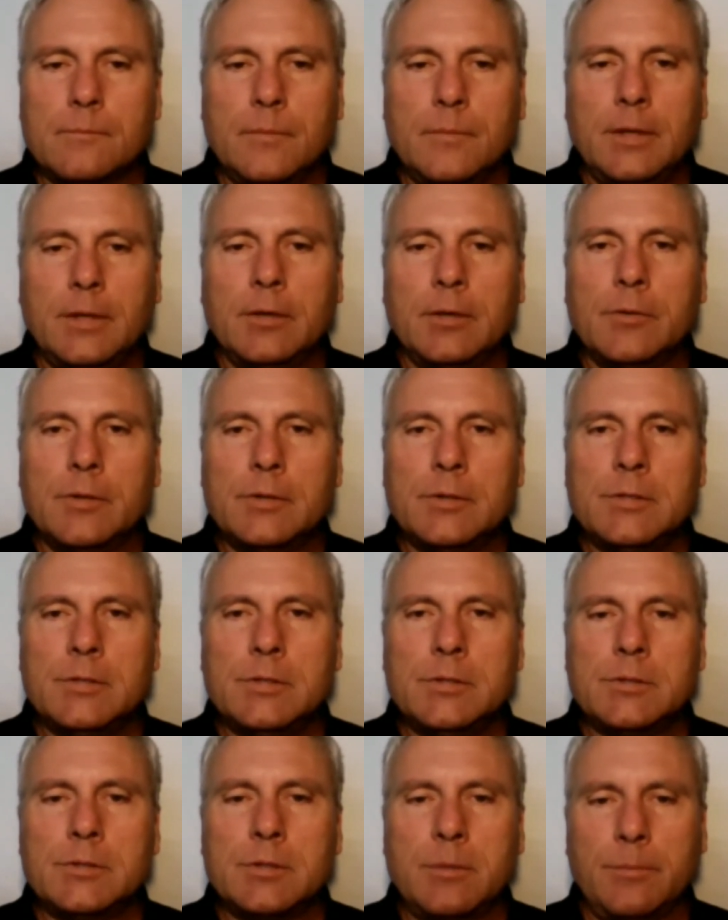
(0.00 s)
you know, this
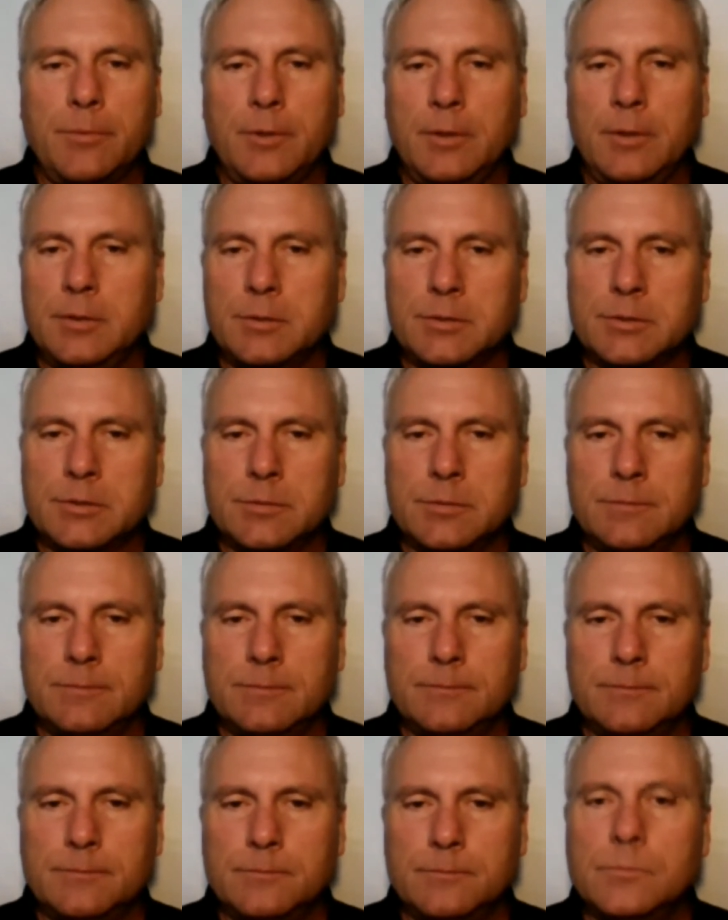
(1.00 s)
is something that's
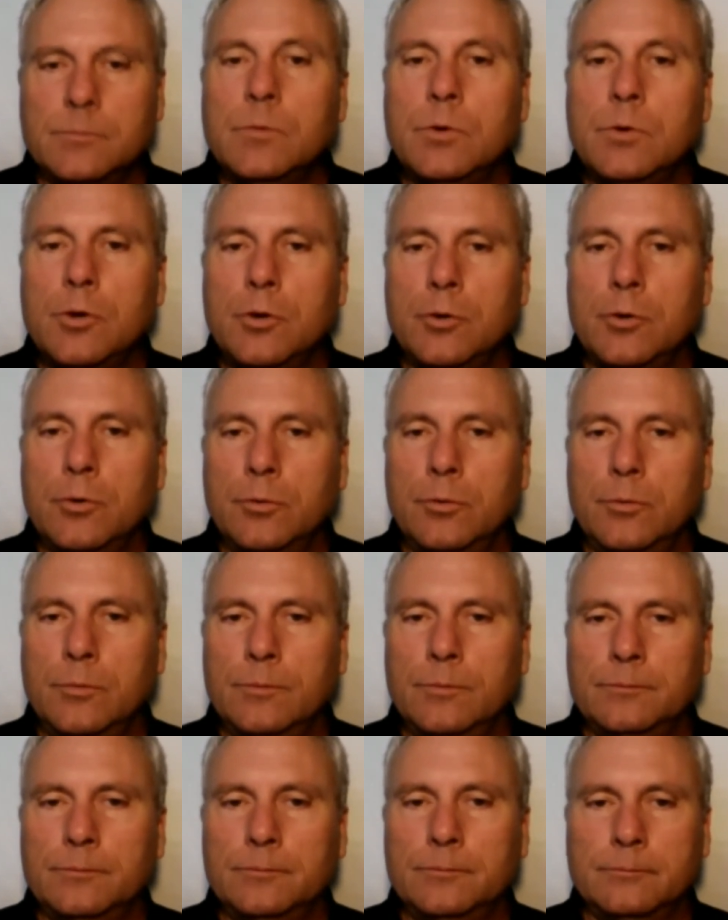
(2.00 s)
new.
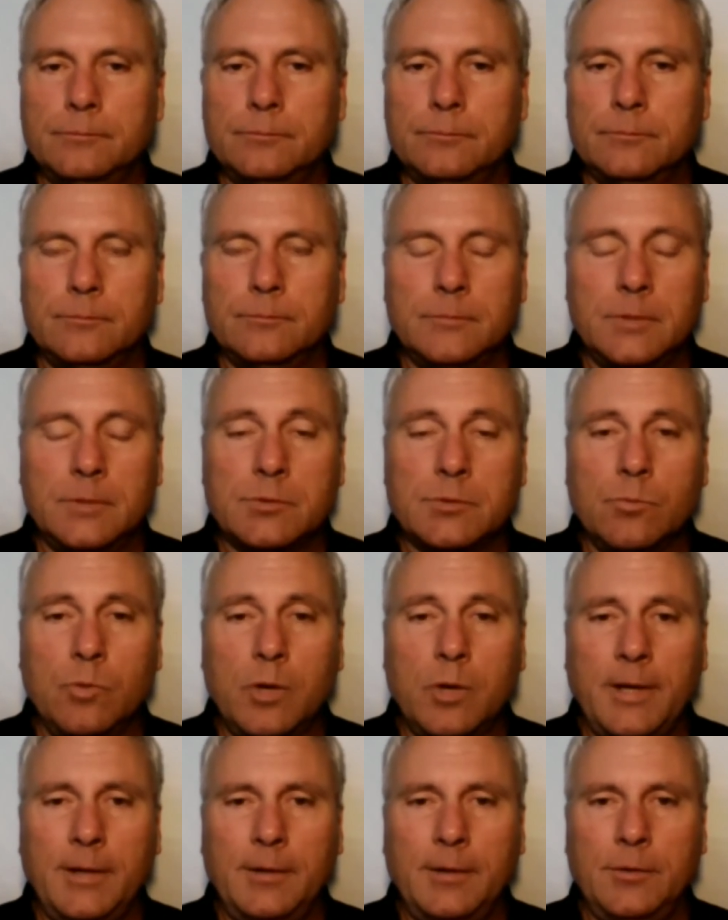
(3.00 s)
It's
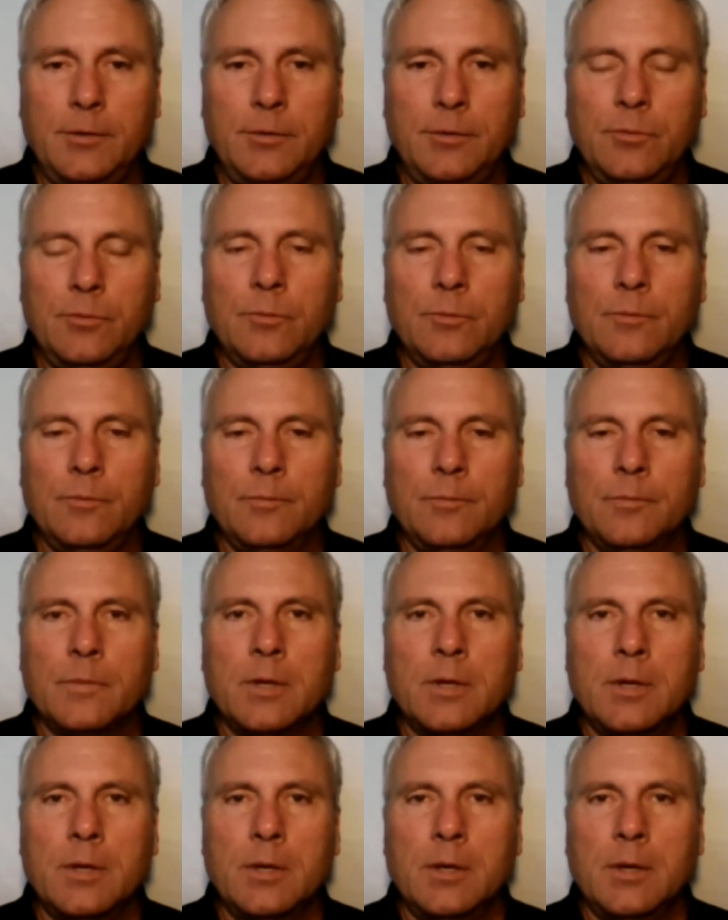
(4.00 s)
way new.
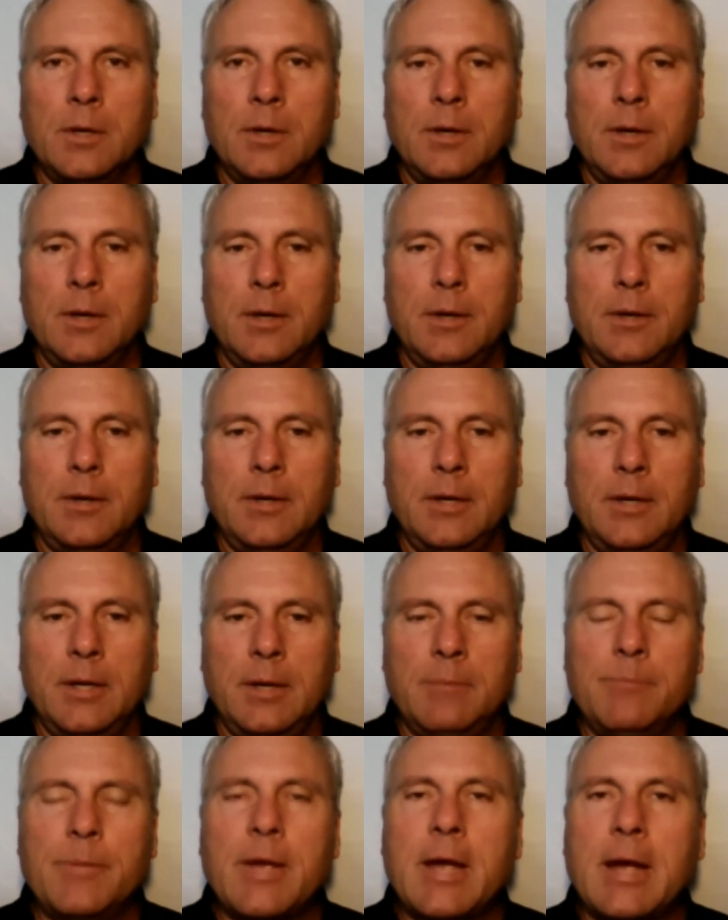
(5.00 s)
It
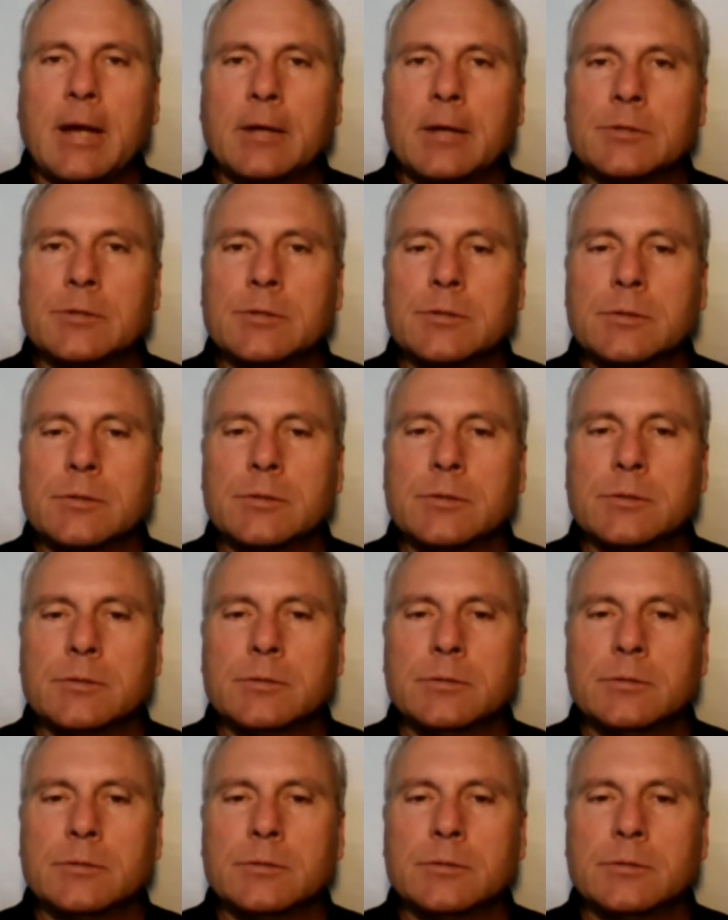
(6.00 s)
impacts